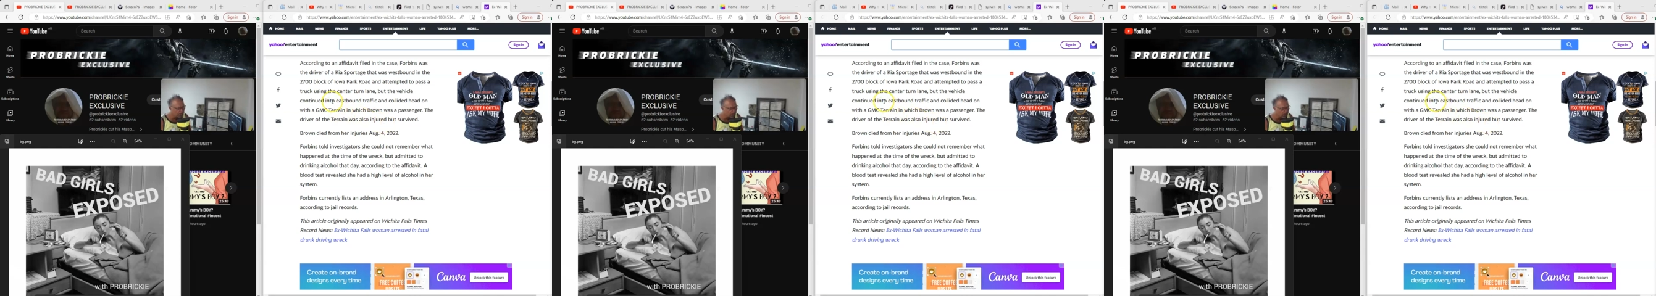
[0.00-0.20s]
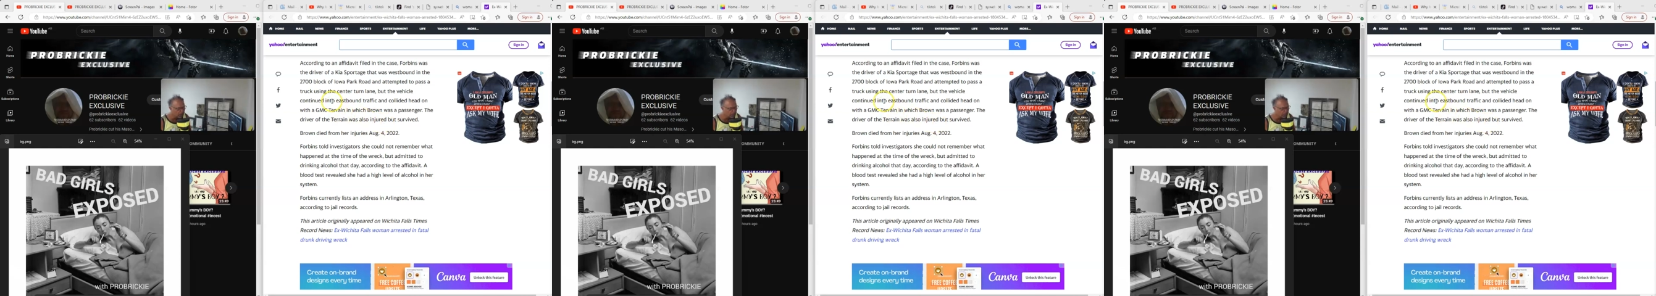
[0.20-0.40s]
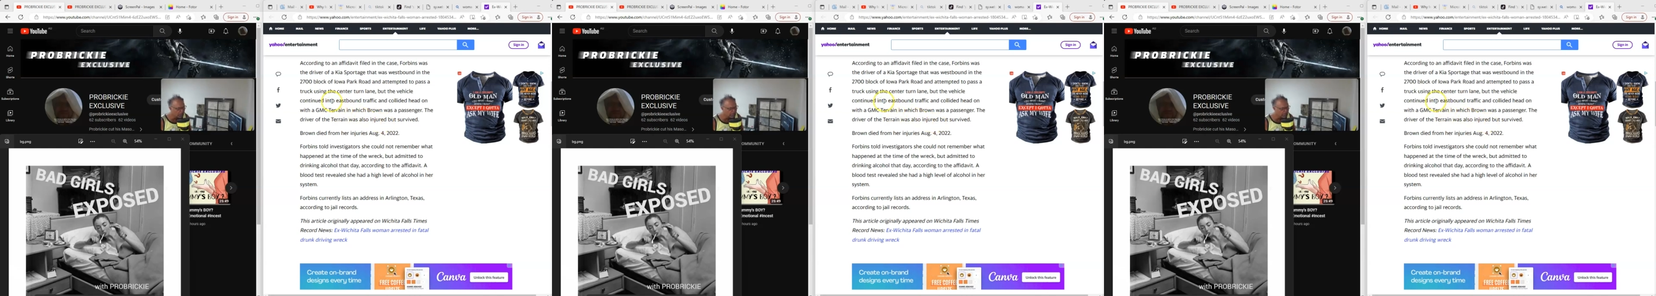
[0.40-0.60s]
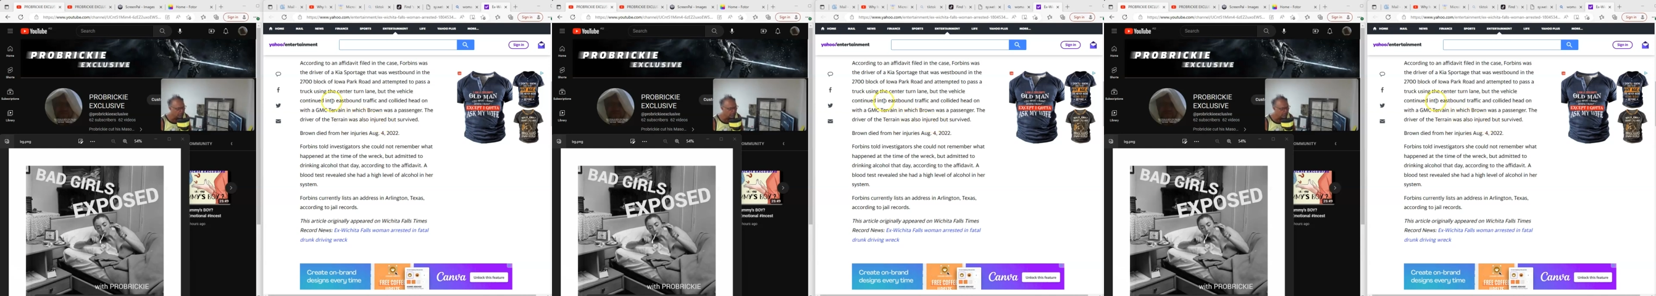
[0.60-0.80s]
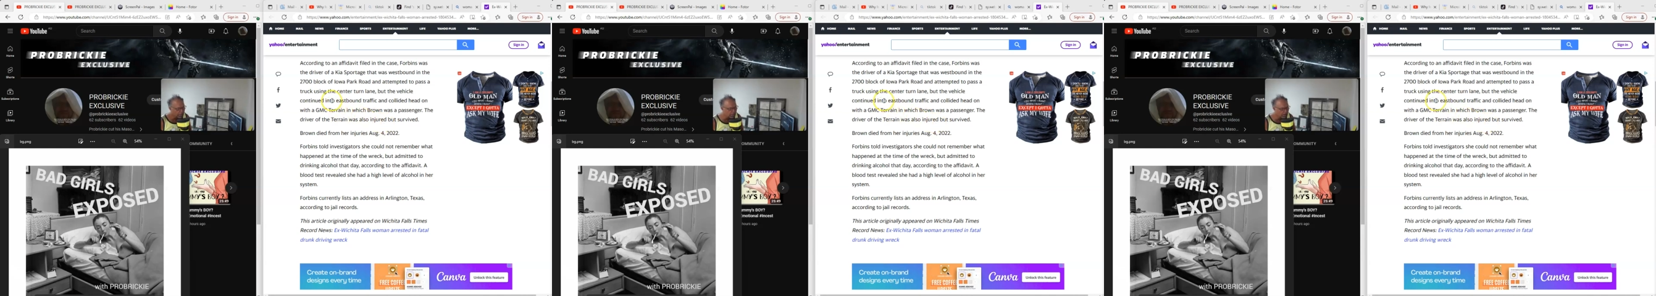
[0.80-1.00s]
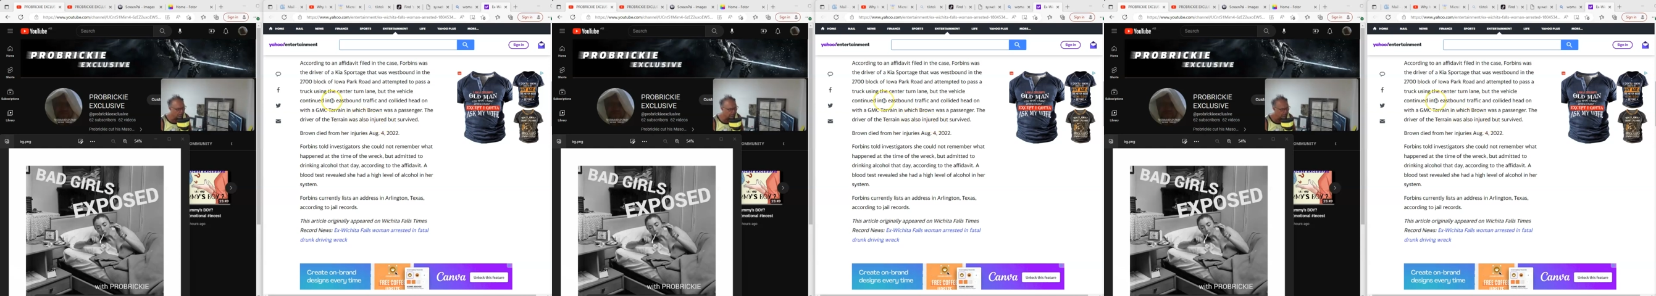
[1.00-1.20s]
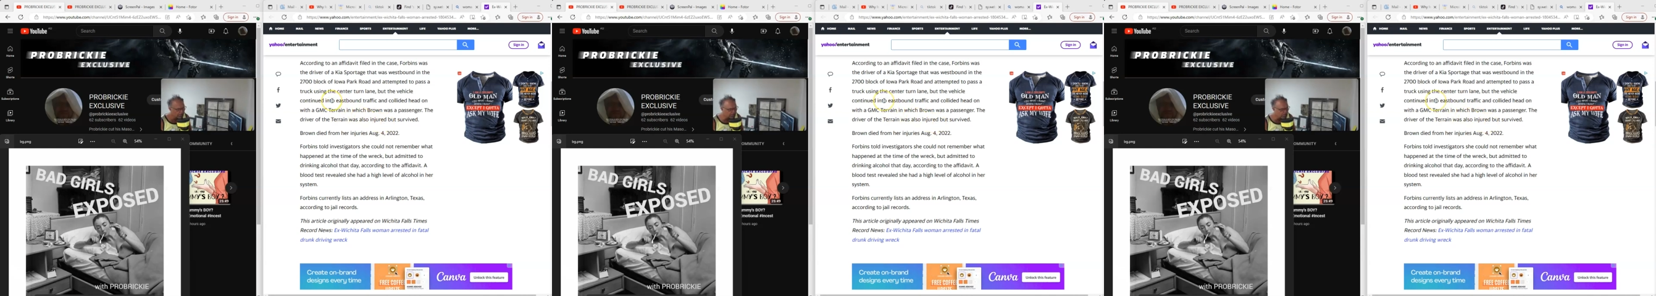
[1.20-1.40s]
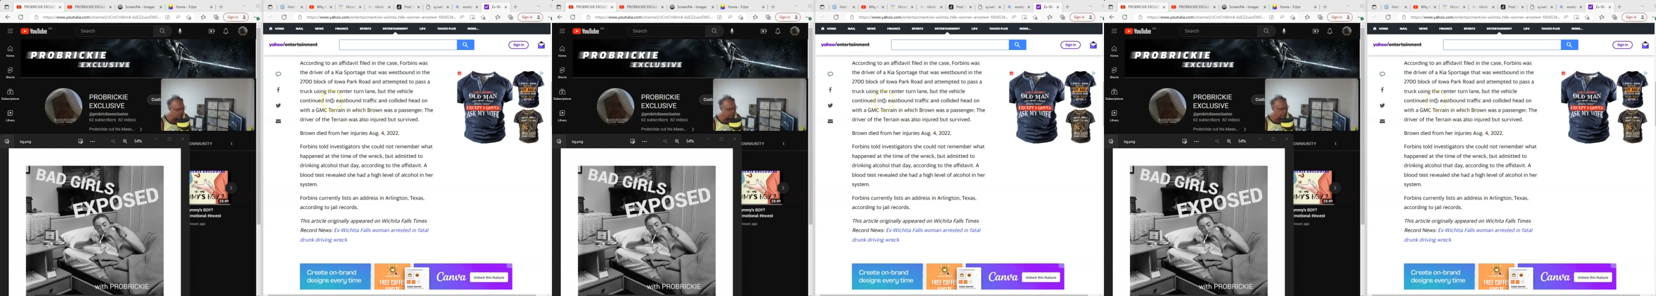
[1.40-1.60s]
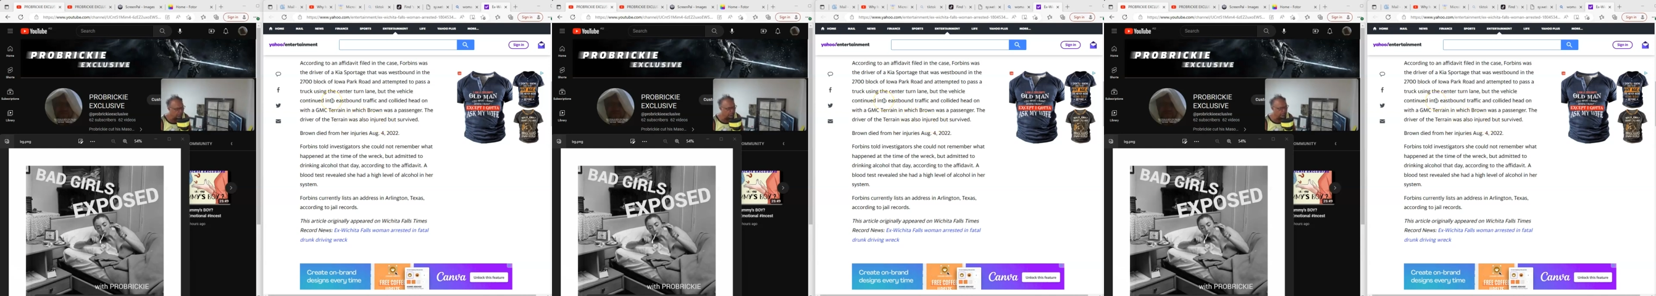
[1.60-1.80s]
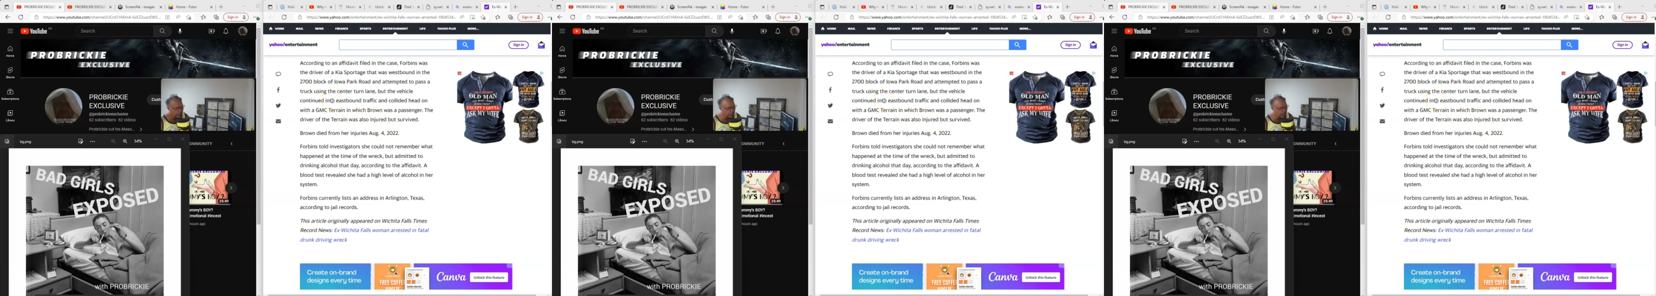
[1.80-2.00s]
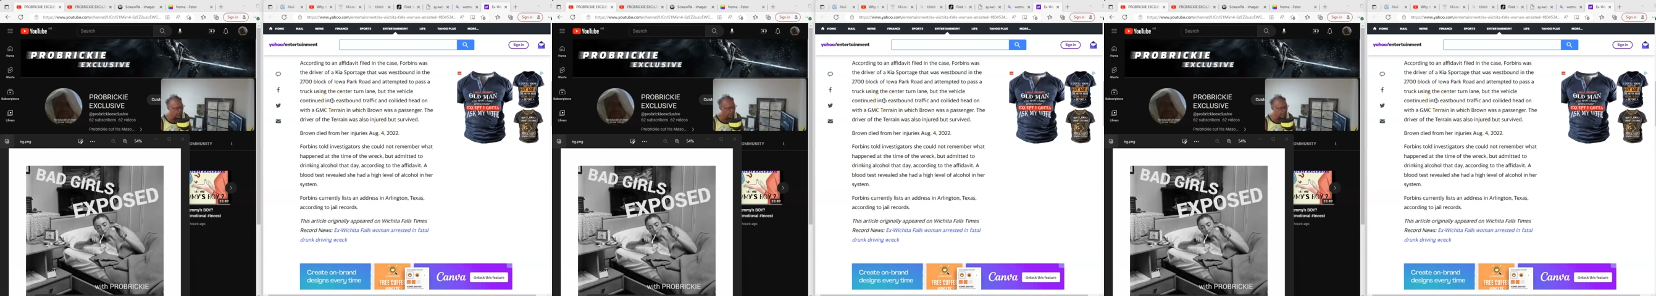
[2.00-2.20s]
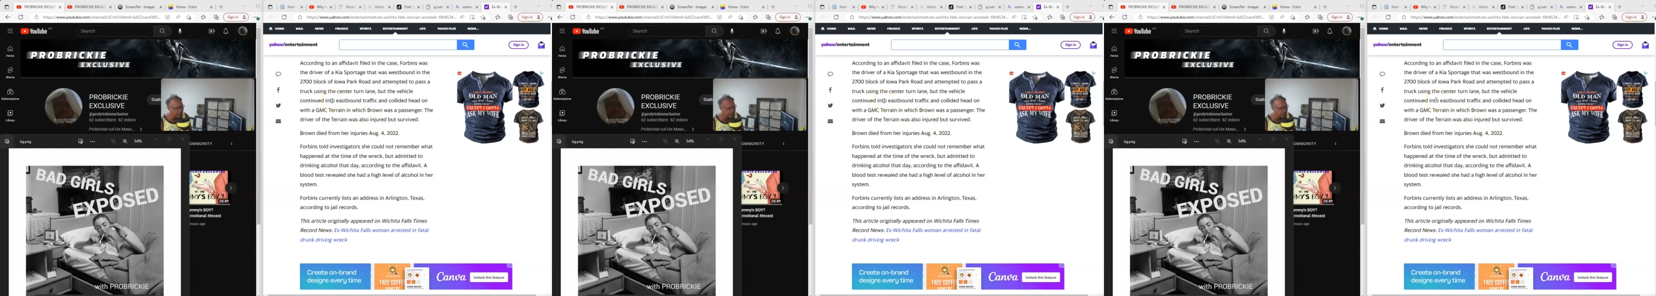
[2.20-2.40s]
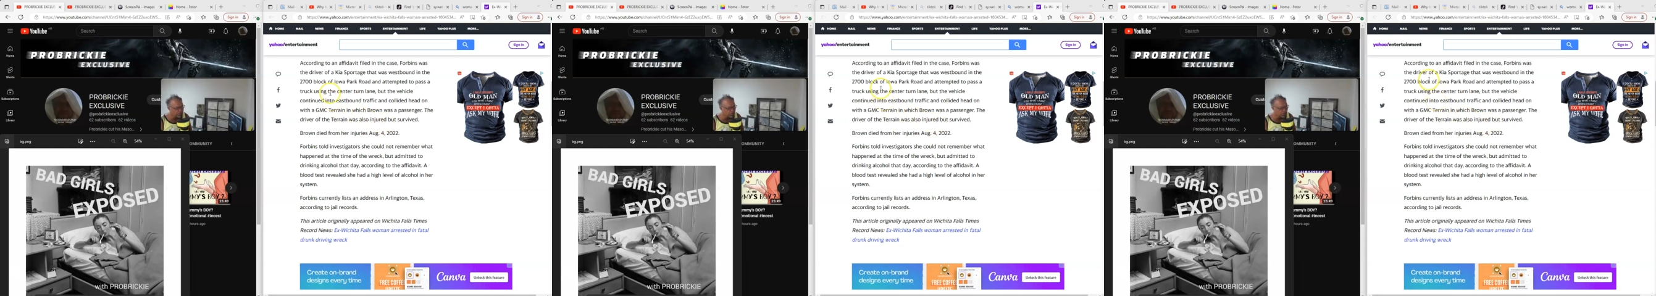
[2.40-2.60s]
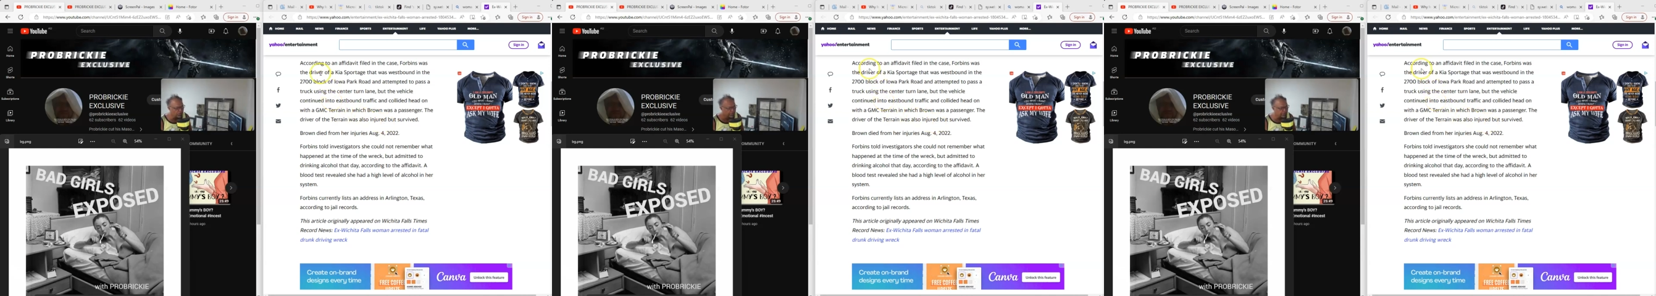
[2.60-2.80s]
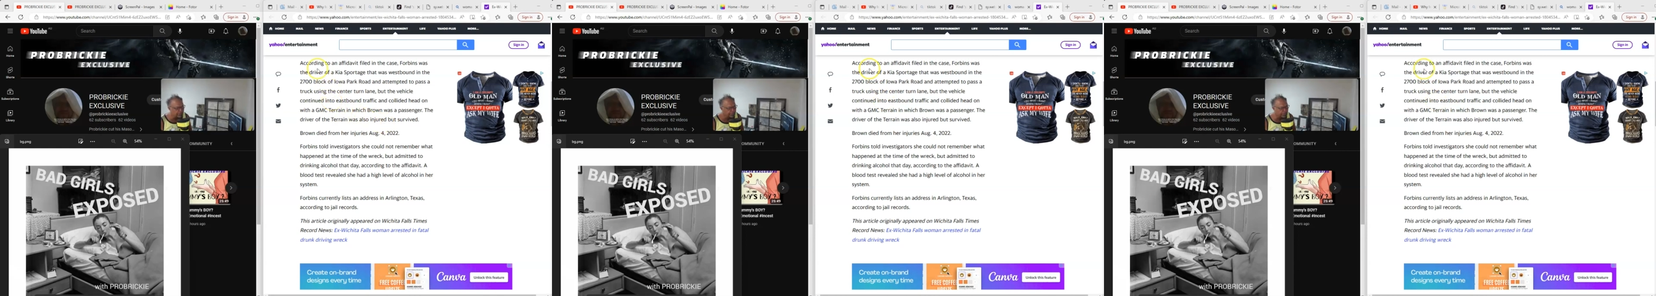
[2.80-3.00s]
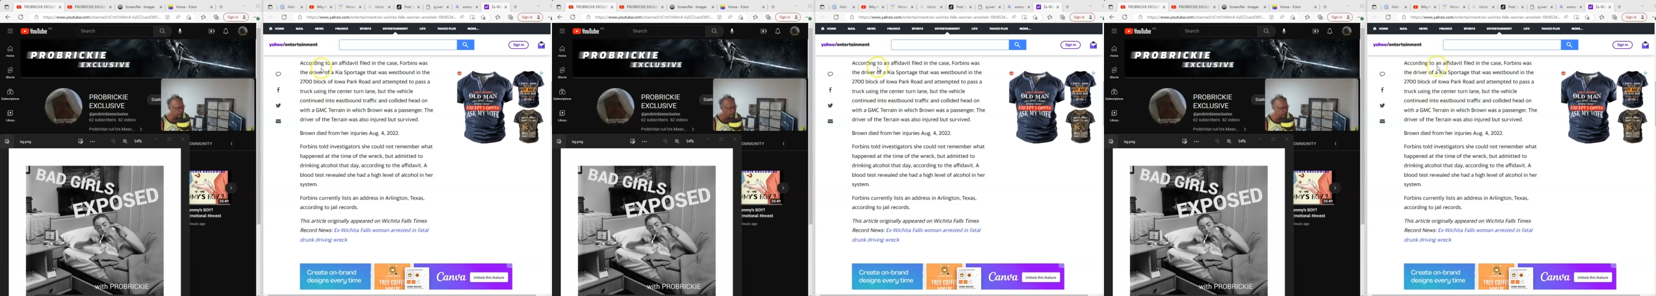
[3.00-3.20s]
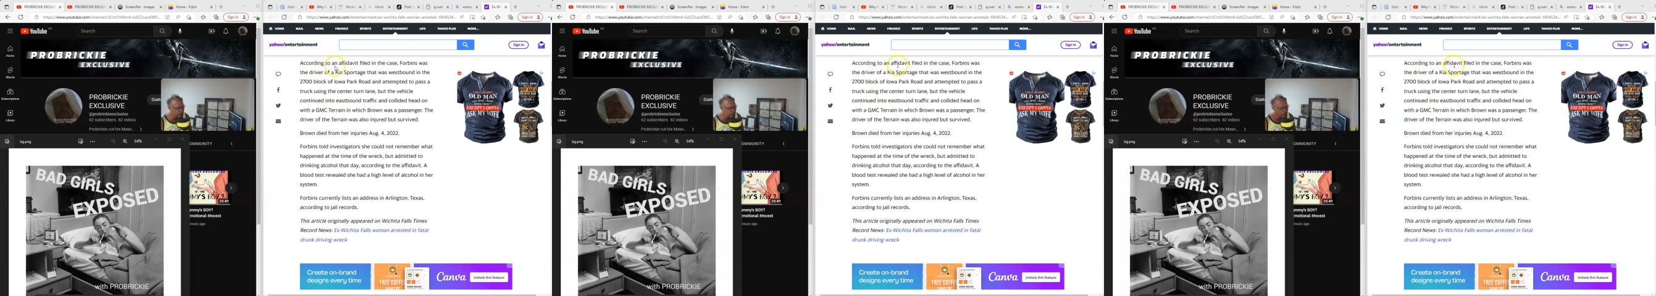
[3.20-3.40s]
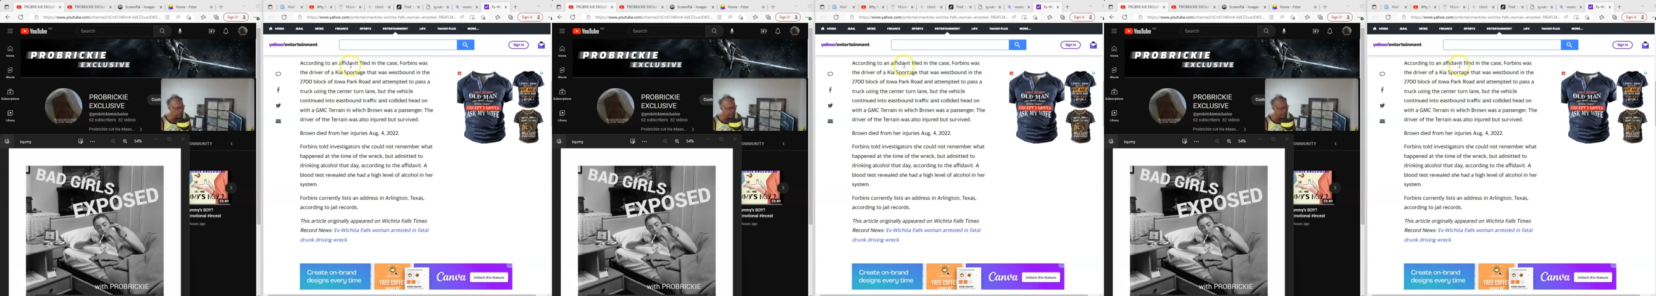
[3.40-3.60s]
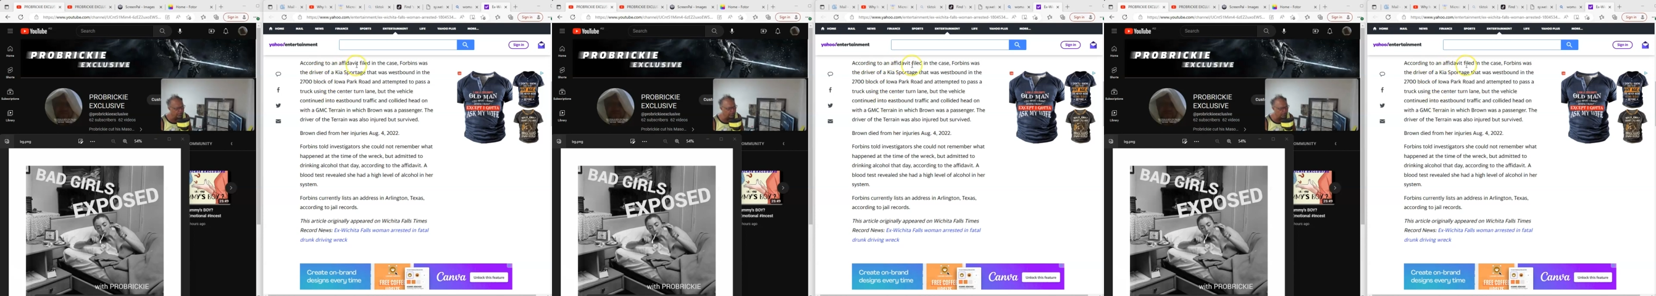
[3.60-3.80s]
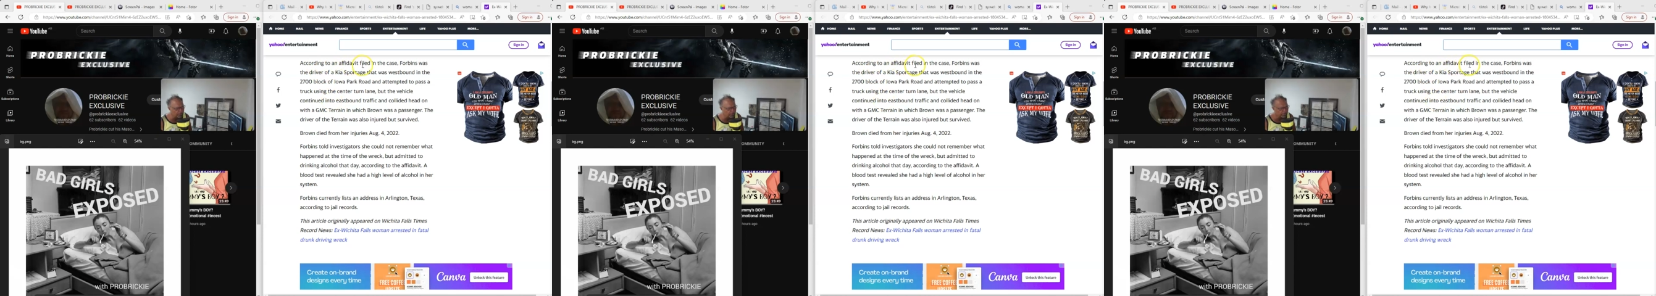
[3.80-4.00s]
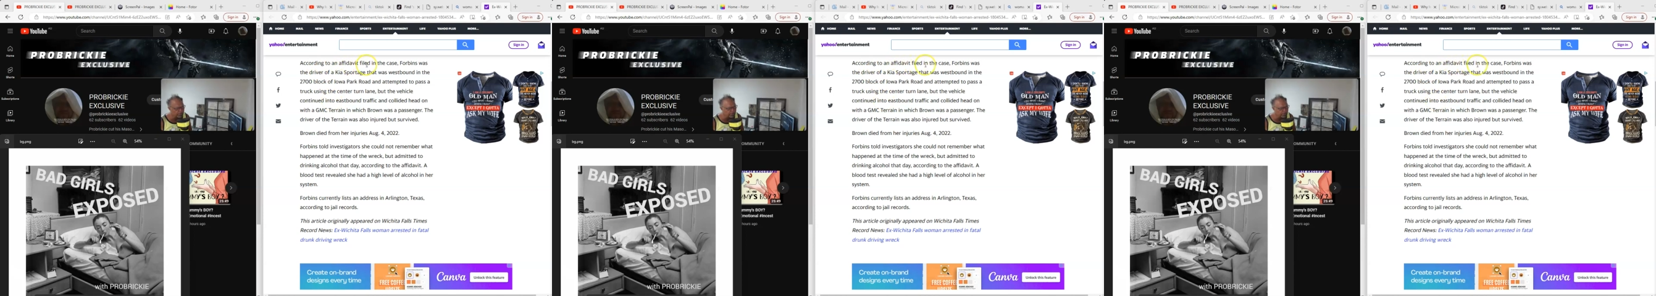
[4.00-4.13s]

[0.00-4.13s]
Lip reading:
(no speaker visible)